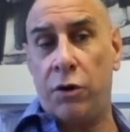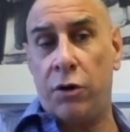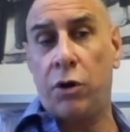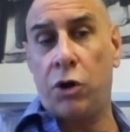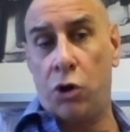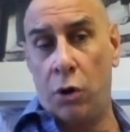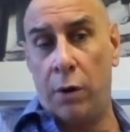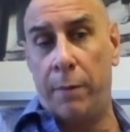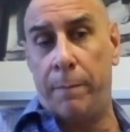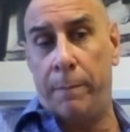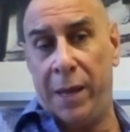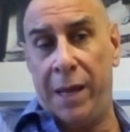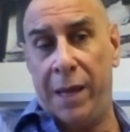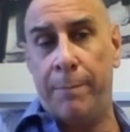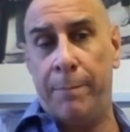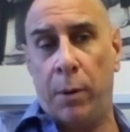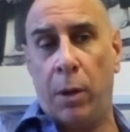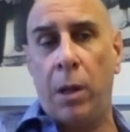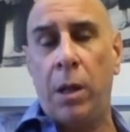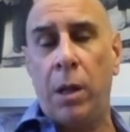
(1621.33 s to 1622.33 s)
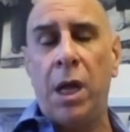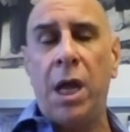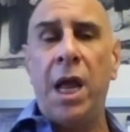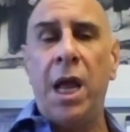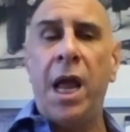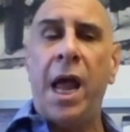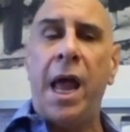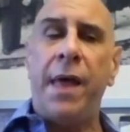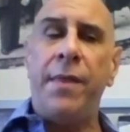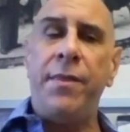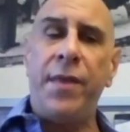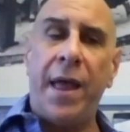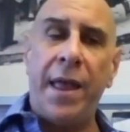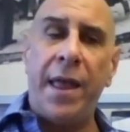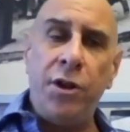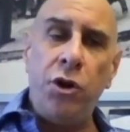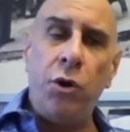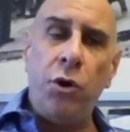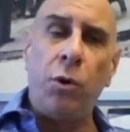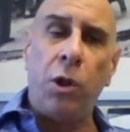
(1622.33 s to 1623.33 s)
good people. And
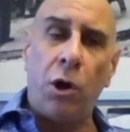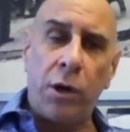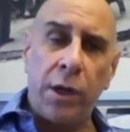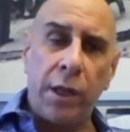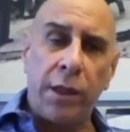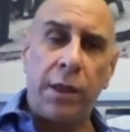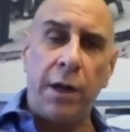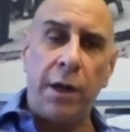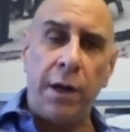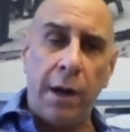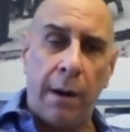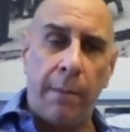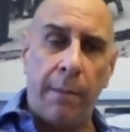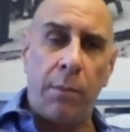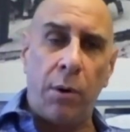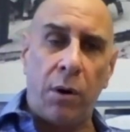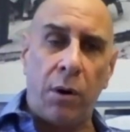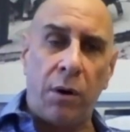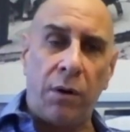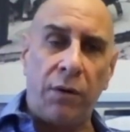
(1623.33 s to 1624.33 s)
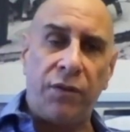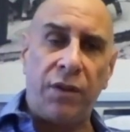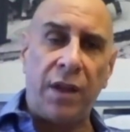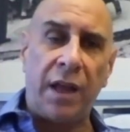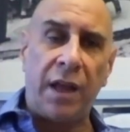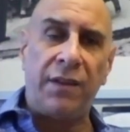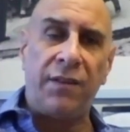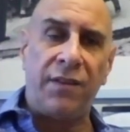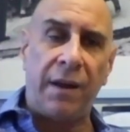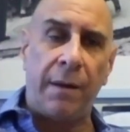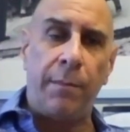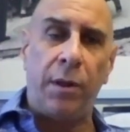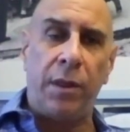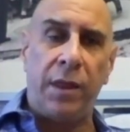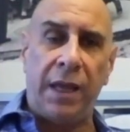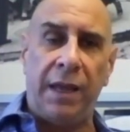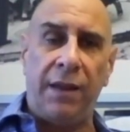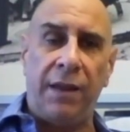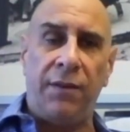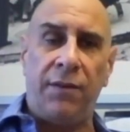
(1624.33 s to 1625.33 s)
then you look at the numbers that some of
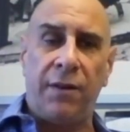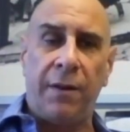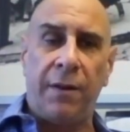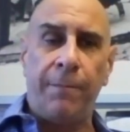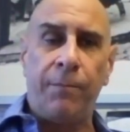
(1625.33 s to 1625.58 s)
these